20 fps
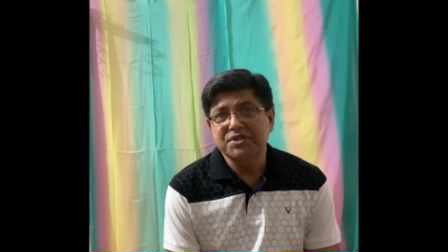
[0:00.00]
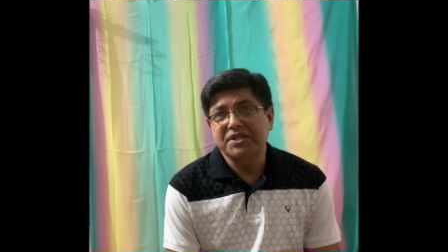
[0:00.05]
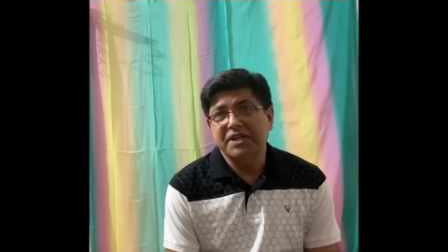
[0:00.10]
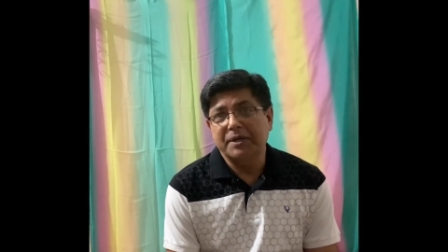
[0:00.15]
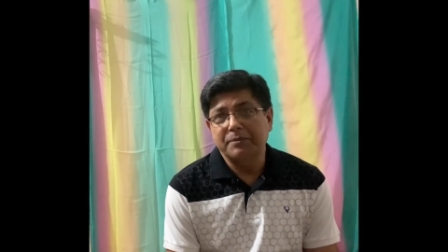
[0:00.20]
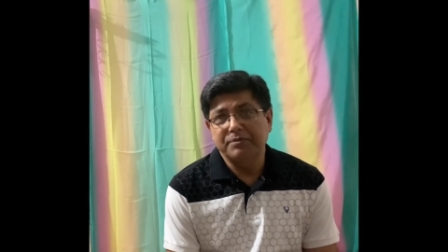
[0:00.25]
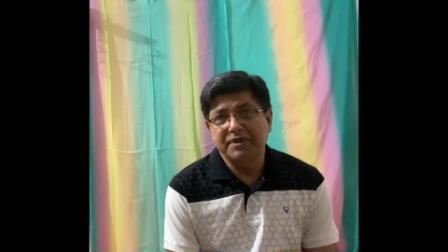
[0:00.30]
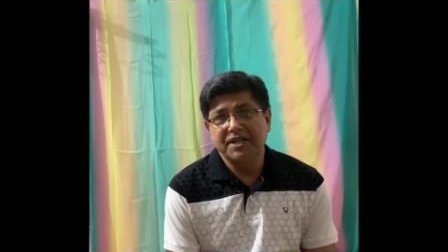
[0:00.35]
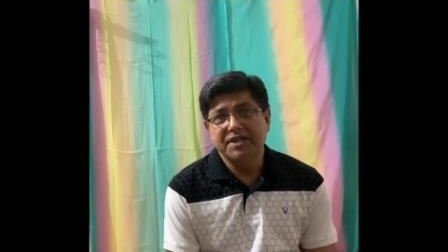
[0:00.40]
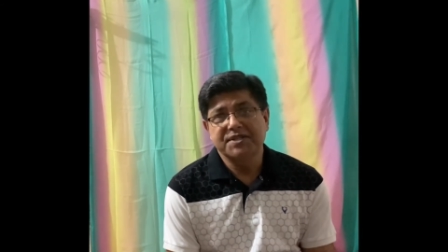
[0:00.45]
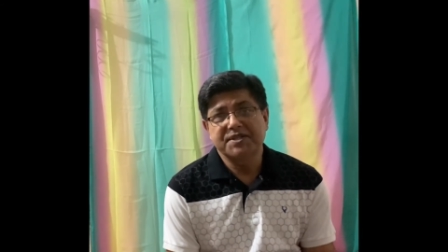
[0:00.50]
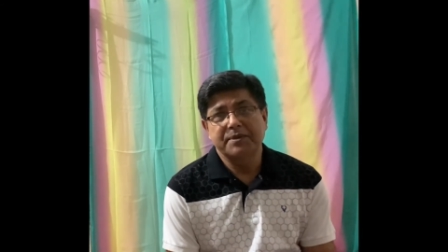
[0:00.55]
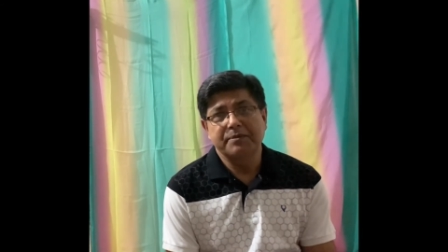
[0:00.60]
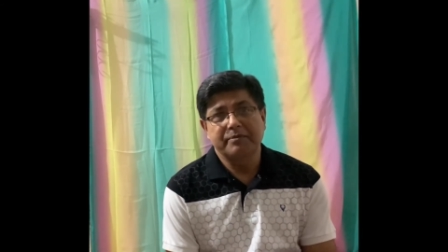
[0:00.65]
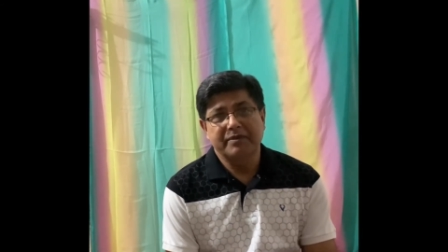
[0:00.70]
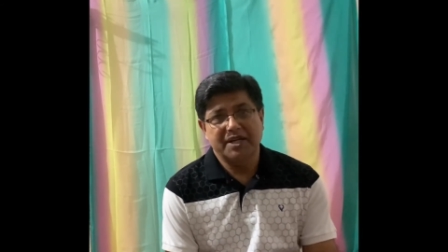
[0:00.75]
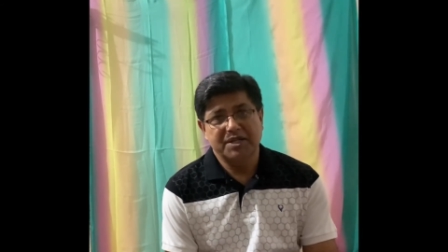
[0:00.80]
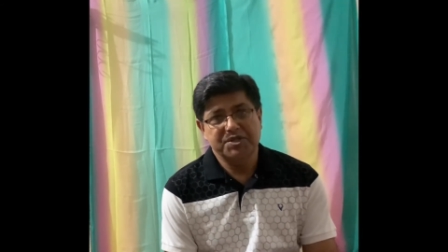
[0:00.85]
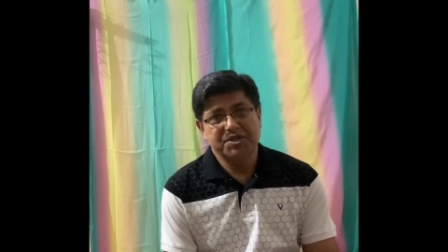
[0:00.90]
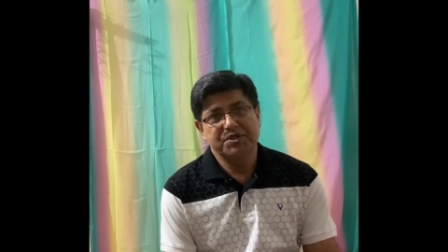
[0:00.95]
Ebenezer
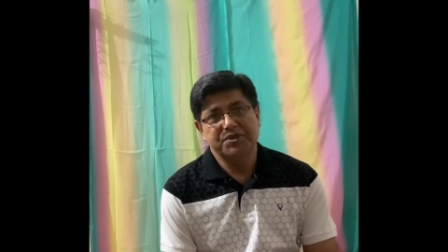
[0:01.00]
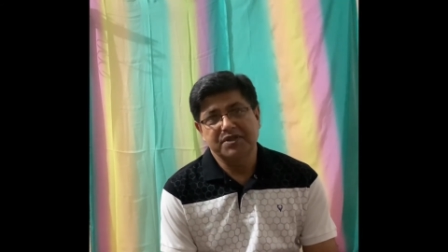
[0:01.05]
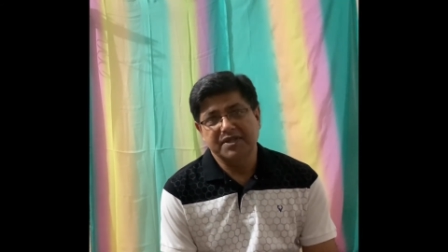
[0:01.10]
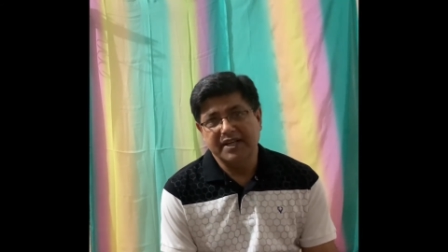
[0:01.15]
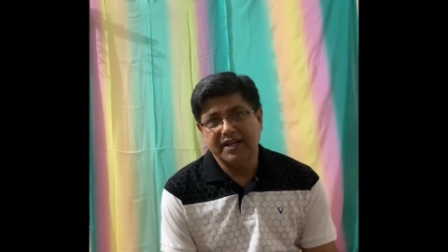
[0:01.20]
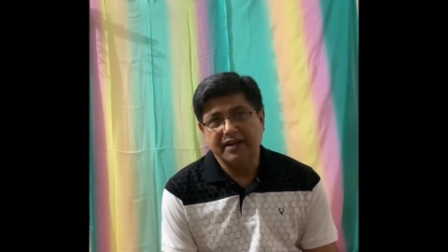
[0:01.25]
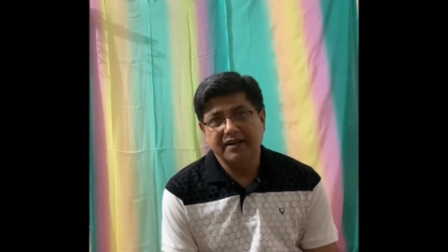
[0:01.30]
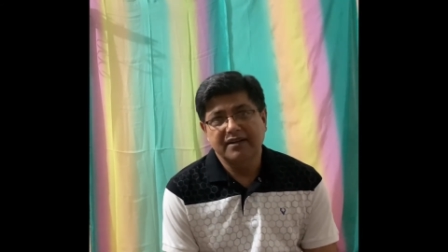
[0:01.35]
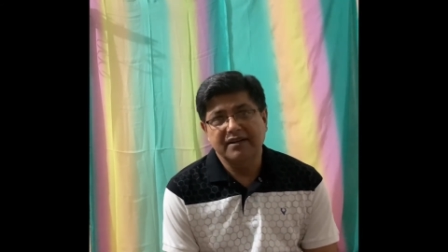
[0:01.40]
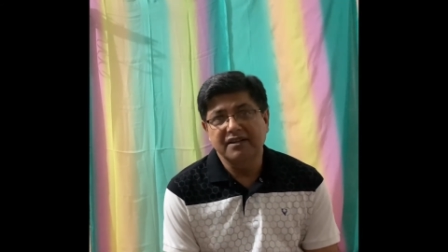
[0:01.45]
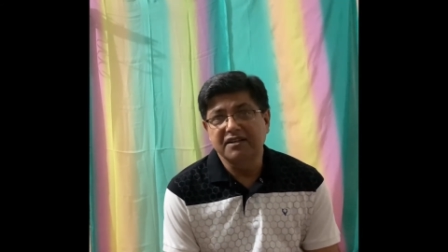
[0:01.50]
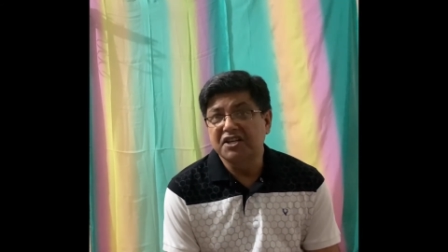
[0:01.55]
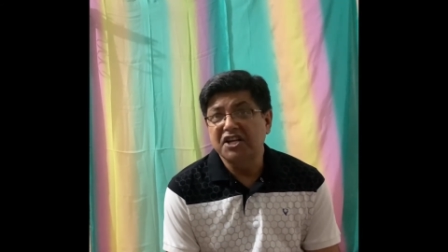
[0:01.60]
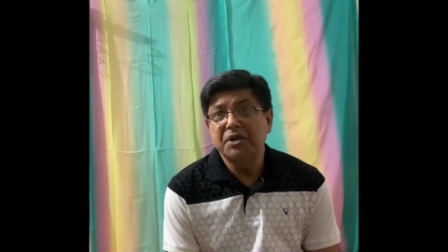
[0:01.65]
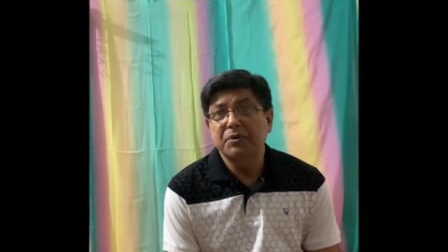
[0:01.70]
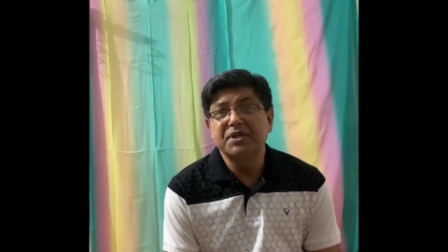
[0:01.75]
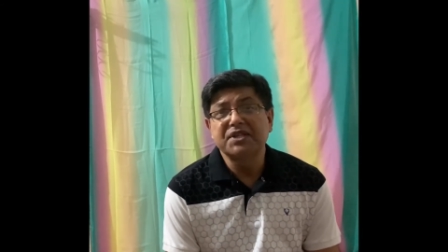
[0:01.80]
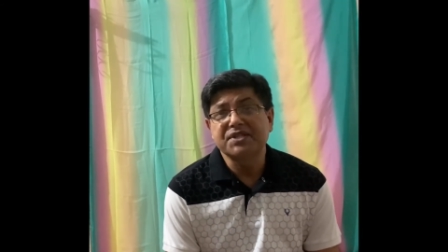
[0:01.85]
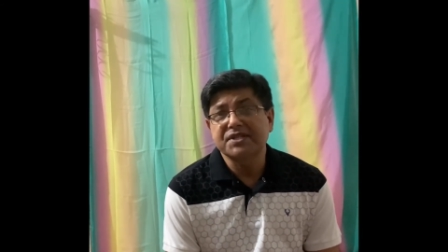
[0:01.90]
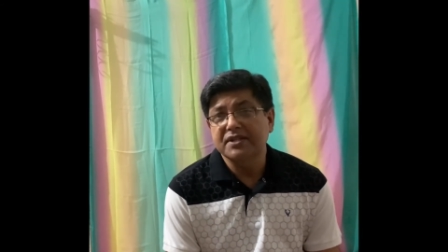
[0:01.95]
mentioned that he knew
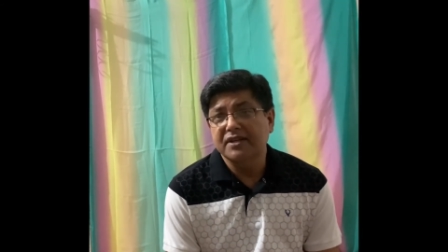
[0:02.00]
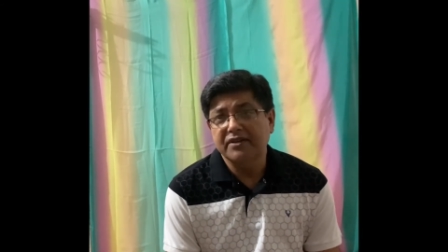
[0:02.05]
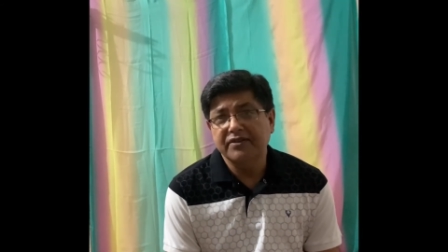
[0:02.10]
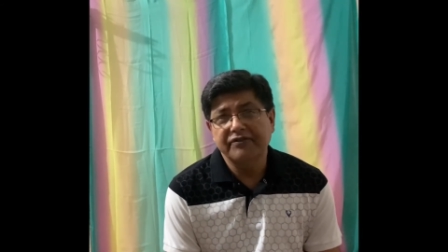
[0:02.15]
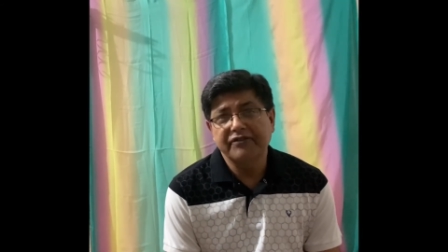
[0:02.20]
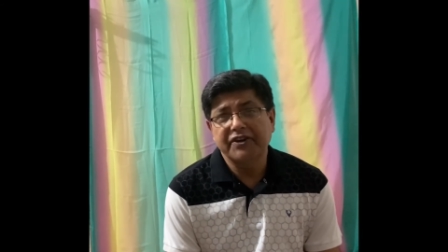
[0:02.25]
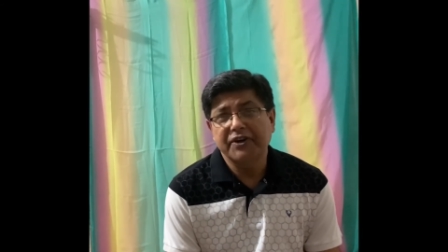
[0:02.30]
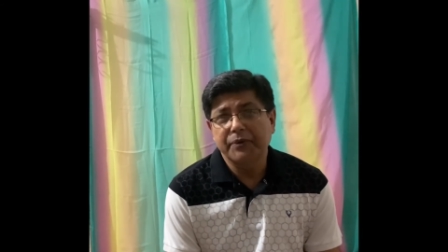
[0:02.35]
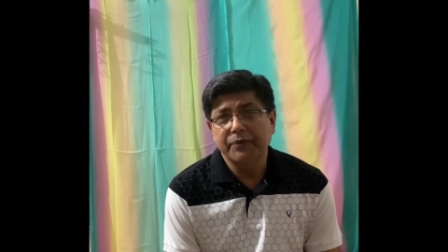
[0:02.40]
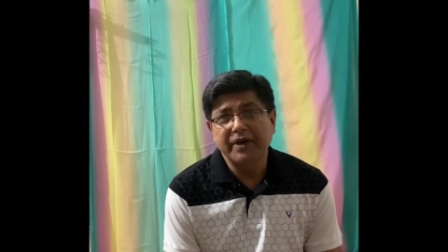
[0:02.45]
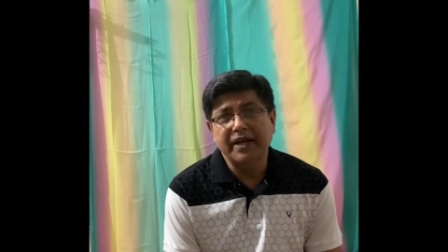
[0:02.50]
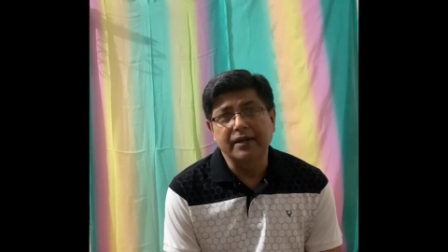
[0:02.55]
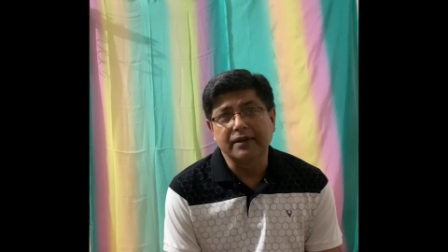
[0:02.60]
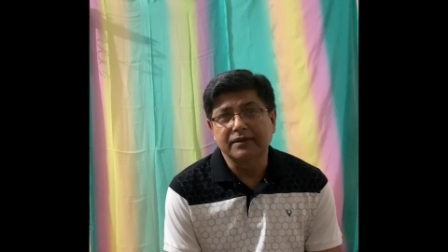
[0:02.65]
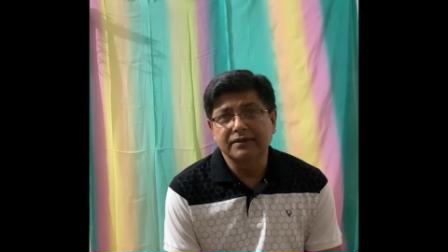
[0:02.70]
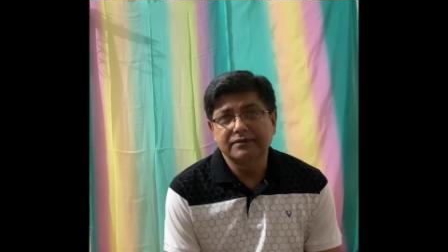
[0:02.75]
his son very well.